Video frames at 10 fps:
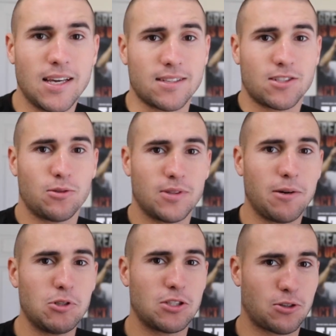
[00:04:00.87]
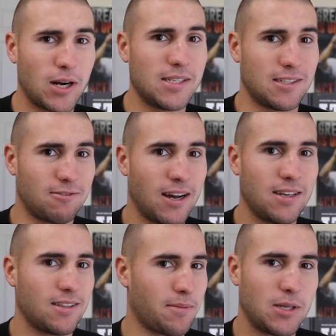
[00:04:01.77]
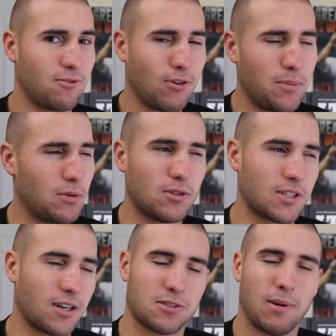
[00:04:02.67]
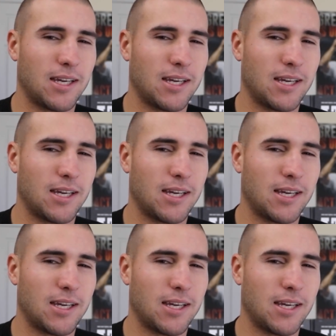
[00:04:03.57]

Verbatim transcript: Yeah, so that was crazy, right? I mean, Red Bull is awesome.